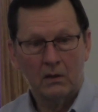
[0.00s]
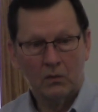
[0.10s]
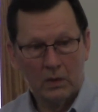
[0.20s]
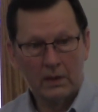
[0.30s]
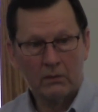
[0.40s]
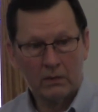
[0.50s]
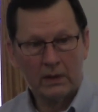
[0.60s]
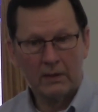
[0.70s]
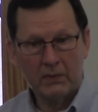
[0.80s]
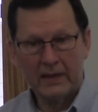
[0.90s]
Will it
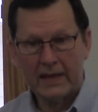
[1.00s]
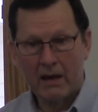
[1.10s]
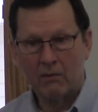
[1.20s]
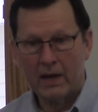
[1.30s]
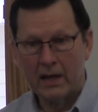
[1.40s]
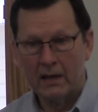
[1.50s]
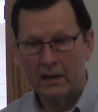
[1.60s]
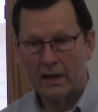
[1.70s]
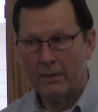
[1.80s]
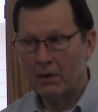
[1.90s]
really be that way?
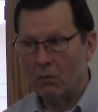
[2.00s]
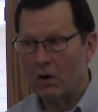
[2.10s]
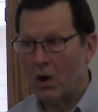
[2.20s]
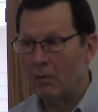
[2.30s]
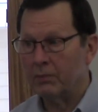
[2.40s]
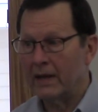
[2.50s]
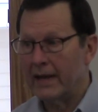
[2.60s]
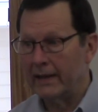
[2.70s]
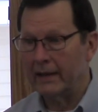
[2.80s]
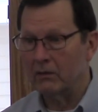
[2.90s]
I mean, we're all
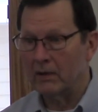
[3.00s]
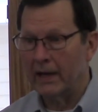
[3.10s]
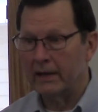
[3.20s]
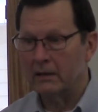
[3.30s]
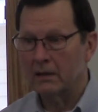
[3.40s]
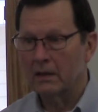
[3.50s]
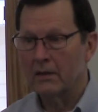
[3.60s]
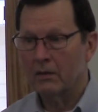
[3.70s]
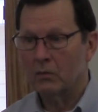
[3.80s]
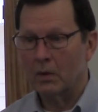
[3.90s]
planning, right?
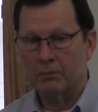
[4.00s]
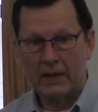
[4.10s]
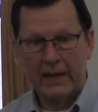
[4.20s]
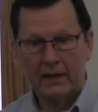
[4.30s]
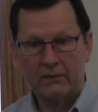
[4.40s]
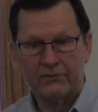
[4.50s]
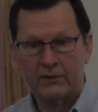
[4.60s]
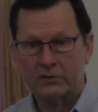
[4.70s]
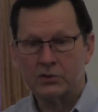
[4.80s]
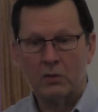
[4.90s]
We're planning
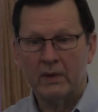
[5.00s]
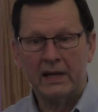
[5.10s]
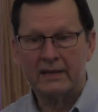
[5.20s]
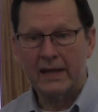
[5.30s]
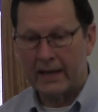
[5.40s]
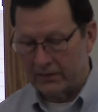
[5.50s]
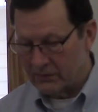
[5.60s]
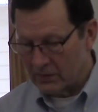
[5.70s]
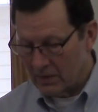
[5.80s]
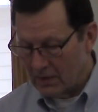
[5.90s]
for so many things.
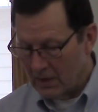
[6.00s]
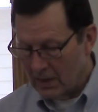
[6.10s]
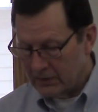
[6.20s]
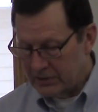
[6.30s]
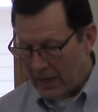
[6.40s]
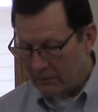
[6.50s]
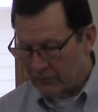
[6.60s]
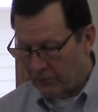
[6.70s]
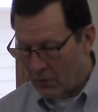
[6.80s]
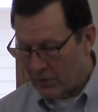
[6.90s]
James
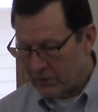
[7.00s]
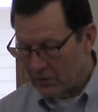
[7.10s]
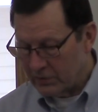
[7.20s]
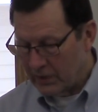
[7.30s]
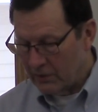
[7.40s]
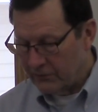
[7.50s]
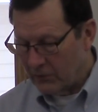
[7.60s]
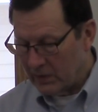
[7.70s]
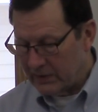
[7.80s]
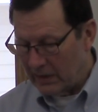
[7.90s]
4 13 and
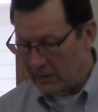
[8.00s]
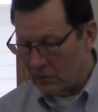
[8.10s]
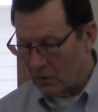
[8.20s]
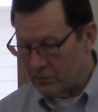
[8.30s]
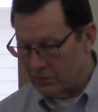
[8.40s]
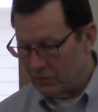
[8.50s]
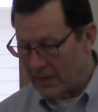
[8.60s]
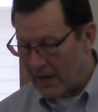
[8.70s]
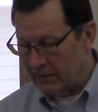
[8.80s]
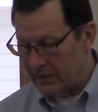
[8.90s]
14. Go to
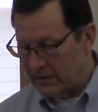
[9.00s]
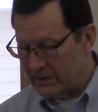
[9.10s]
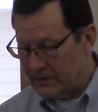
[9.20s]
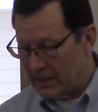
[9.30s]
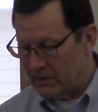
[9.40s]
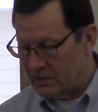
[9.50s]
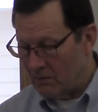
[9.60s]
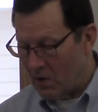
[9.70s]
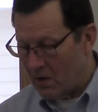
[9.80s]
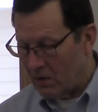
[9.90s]
now, ye that say,
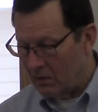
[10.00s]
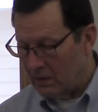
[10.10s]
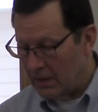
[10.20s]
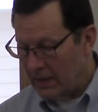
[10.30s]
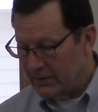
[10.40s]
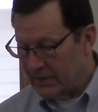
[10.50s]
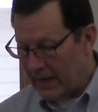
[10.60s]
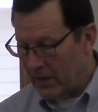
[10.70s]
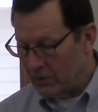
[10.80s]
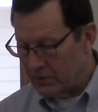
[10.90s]
Tomorrow,
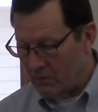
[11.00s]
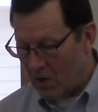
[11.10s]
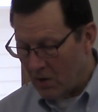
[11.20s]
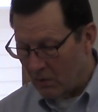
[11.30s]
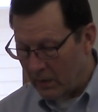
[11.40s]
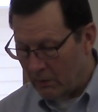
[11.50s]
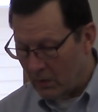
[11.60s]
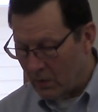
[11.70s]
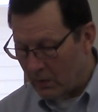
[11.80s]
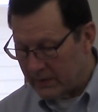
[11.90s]
today or tomorrow, we will
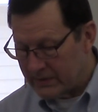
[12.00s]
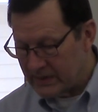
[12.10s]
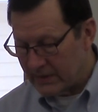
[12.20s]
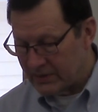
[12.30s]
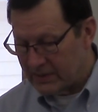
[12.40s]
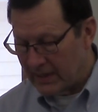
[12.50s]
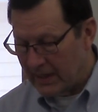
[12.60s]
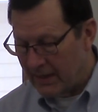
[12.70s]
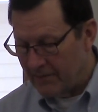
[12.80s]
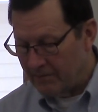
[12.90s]
go into such city,